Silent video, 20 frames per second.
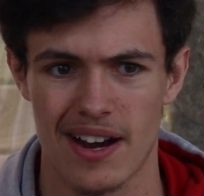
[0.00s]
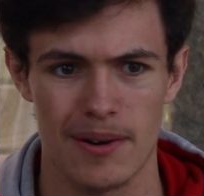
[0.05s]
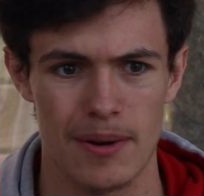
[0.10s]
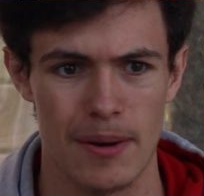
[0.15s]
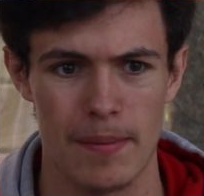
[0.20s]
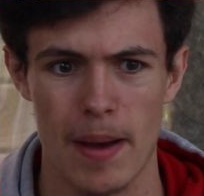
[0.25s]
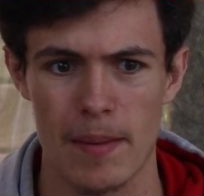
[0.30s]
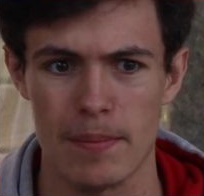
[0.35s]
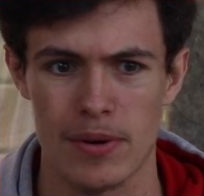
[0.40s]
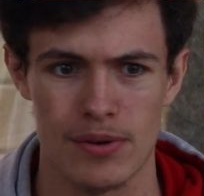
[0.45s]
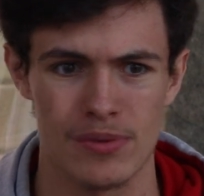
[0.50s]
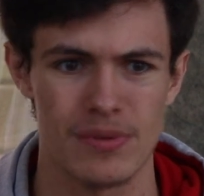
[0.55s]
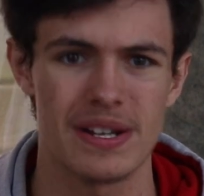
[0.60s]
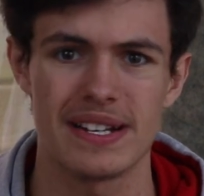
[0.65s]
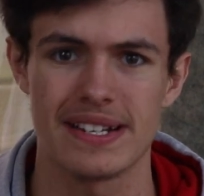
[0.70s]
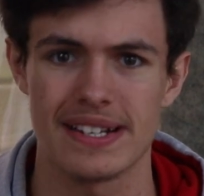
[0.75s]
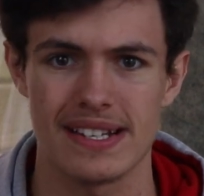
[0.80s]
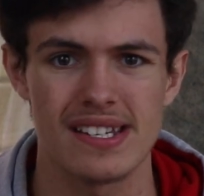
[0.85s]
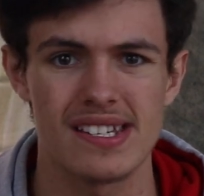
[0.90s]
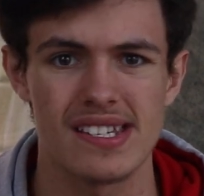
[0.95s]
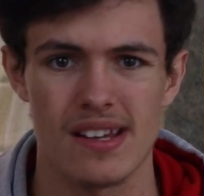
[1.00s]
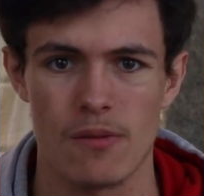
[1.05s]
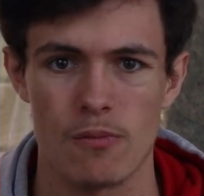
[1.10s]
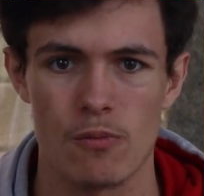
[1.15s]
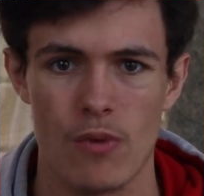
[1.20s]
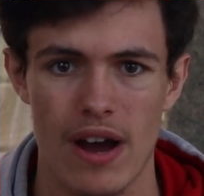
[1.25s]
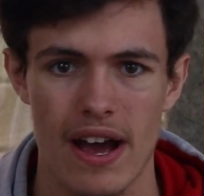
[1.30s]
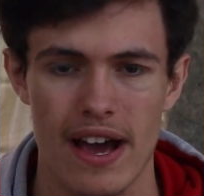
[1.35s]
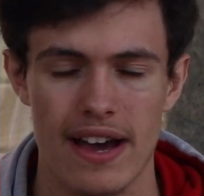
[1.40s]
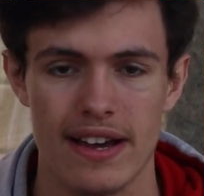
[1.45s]
remember reading
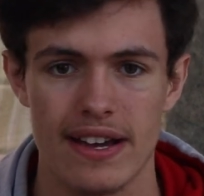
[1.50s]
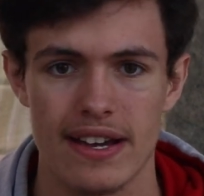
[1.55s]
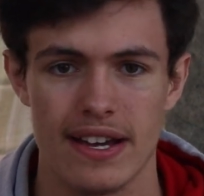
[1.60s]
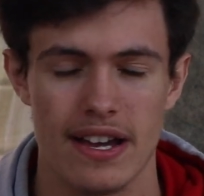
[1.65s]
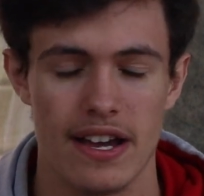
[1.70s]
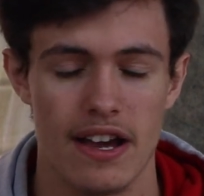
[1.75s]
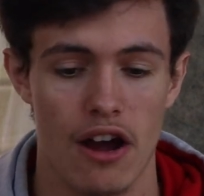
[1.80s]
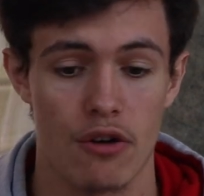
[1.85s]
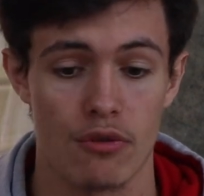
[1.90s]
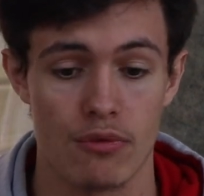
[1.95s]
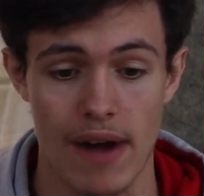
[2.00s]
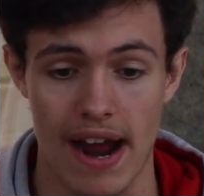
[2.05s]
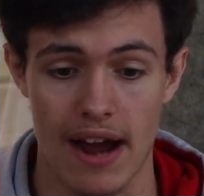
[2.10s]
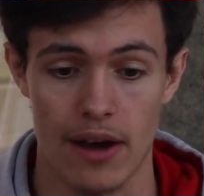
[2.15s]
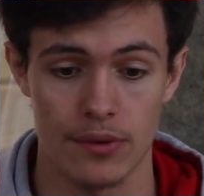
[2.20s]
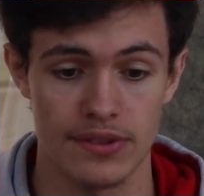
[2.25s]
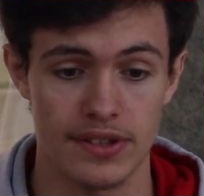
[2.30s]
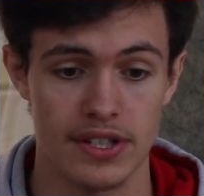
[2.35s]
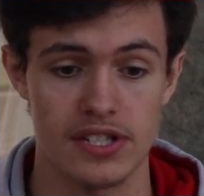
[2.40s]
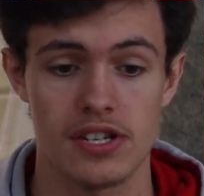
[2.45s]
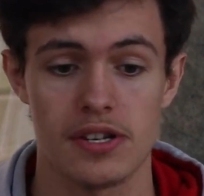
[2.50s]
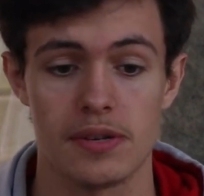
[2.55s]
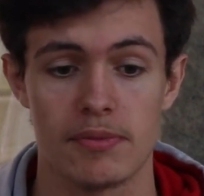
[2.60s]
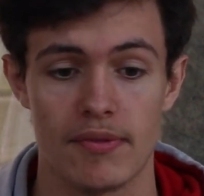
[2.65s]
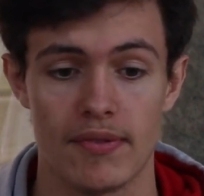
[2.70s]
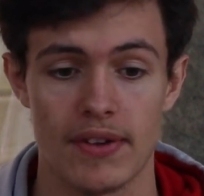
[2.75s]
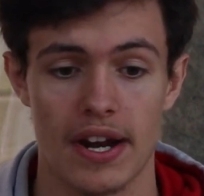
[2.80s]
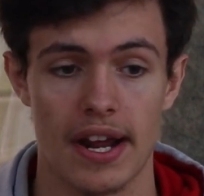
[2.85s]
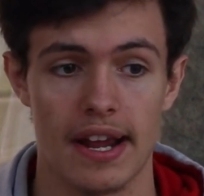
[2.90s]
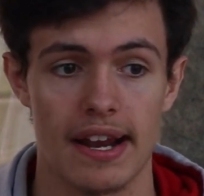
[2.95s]
somewhere around the Tomb
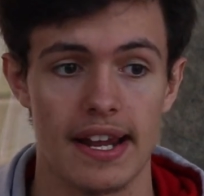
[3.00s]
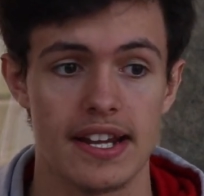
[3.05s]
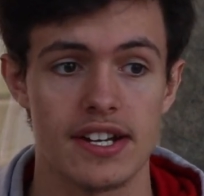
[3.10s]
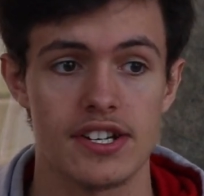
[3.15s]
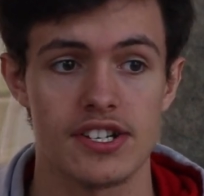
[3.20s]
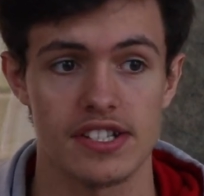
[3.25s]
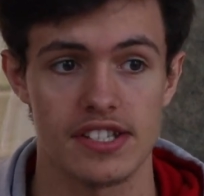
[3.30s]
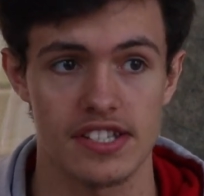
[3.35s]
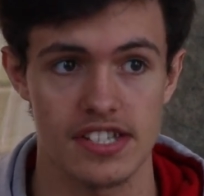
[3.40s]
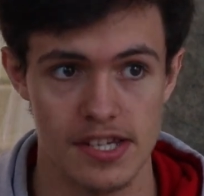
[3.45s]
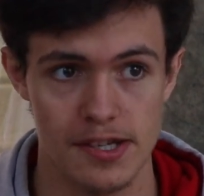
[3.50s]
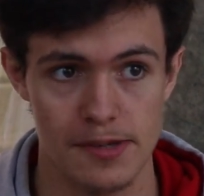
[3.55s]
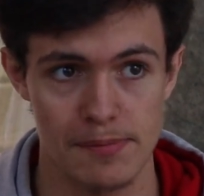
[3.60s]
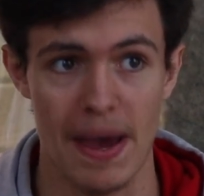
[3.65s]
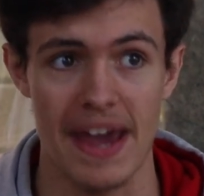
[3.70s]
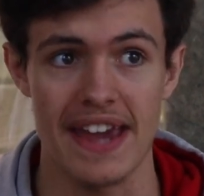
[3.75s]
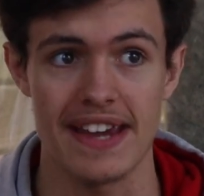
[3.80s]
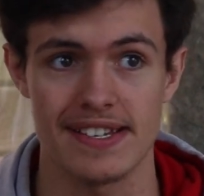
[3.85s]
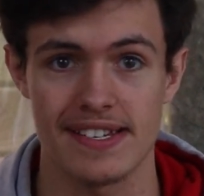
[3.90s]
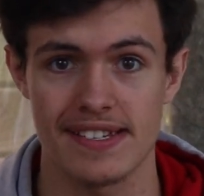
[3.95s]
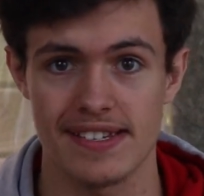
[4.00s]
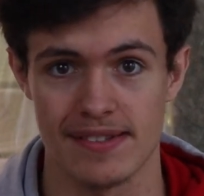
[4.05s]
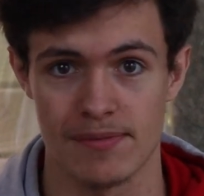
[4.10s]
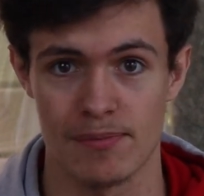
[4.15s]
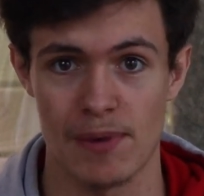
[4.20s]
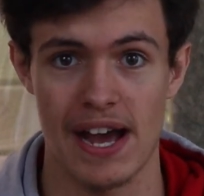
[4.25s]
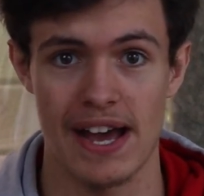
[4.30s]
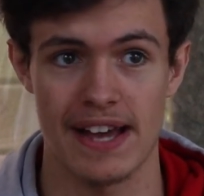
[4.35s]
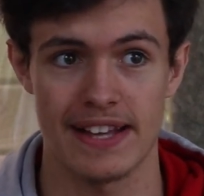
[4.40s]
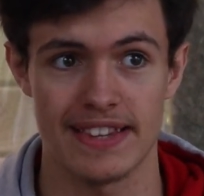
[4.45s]
of Annihilation space
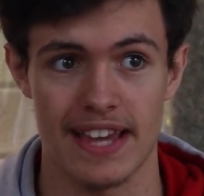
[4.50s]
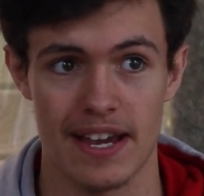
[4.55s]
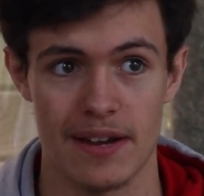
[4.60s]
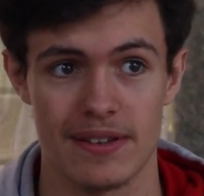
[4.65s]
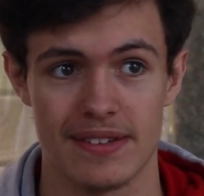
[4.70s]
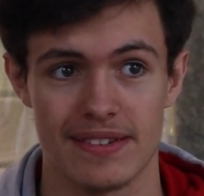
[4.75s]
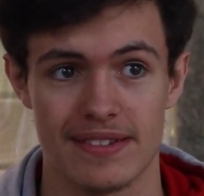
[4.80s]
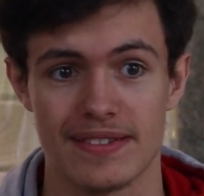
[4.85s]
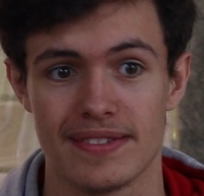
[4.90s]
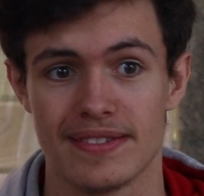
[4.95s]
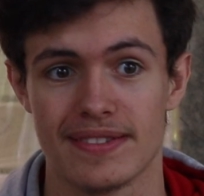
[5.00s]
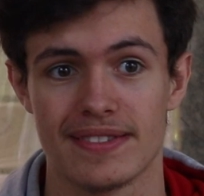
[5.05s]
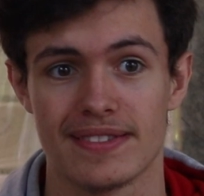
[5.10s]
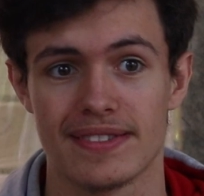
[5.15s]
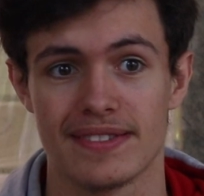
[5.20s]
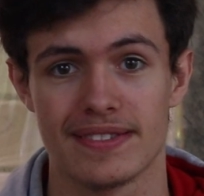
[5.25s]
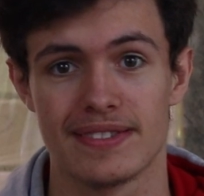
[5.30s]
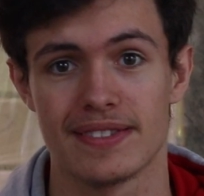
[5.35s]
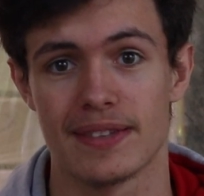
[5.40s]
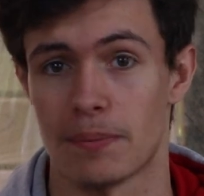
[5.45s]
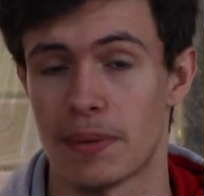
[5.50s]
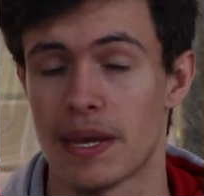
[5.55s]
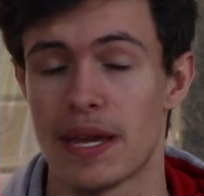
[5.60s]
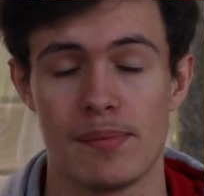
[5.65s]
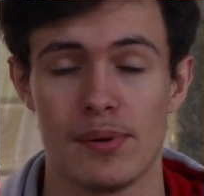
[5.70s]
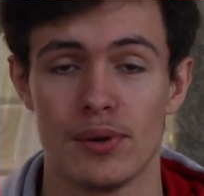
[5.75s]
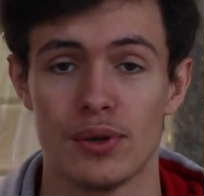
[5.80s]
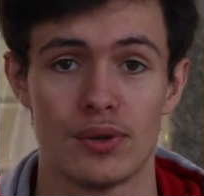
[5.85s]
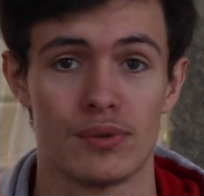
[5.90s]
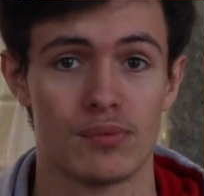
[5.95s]
where the
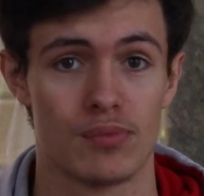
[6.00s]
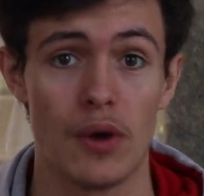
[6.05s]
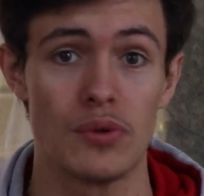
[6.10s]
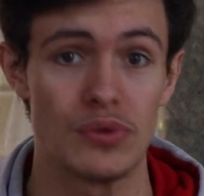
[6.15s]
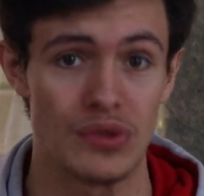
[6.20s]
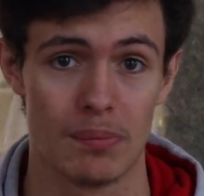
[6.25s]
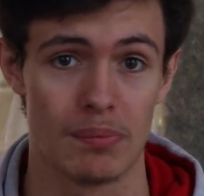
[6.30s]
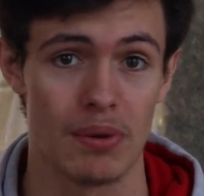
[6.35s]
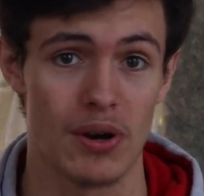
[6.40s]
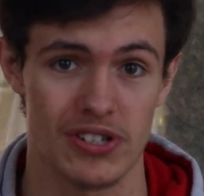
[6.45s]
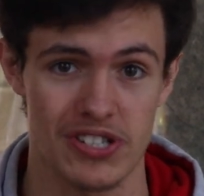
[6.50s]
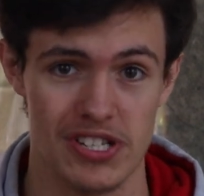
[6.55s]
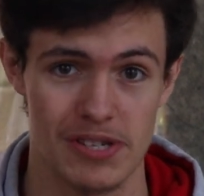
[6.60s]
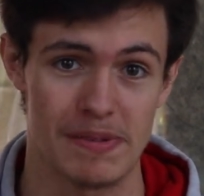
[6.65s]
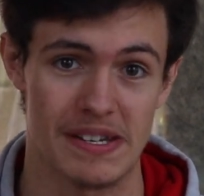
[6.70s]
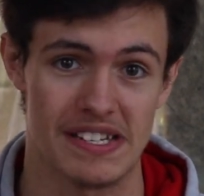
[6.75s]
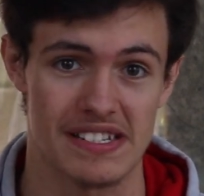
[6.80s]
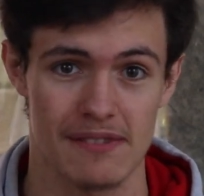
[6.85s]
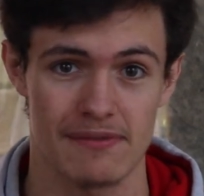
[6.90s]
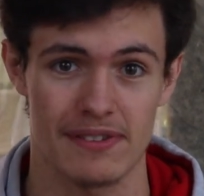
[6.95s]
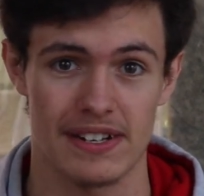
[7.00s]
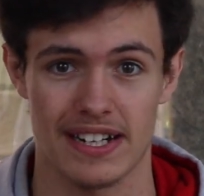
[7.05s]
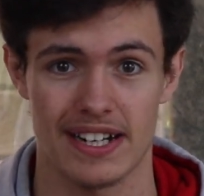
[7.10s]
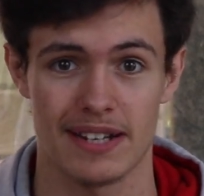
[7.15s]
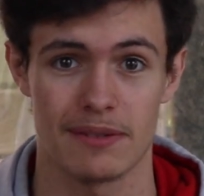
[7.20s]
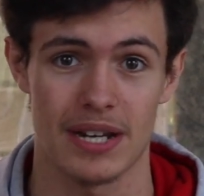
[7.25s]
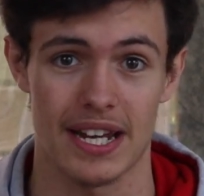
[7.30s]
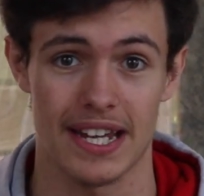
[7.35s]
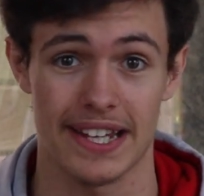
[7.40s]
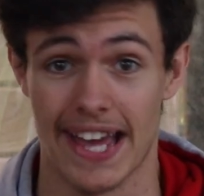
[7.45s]
people who wrote the book specifically
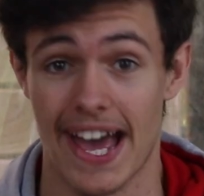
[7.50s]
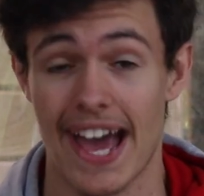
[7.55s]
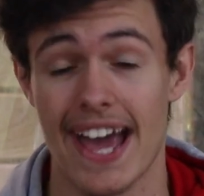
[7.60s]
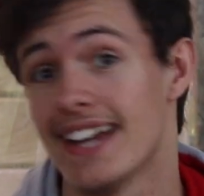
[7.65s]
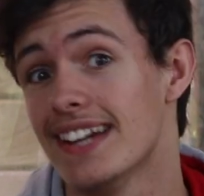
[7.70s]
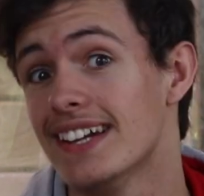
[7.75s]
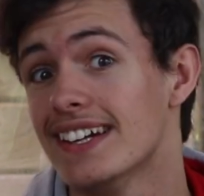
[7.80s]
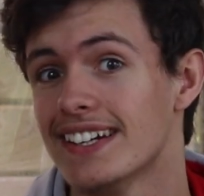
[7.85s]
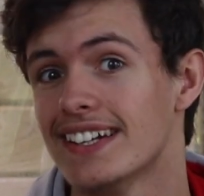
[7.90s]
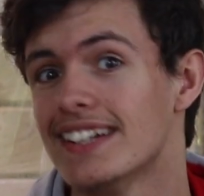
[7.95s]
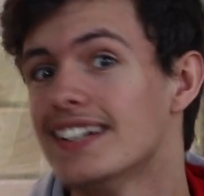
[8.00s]
were like, hey,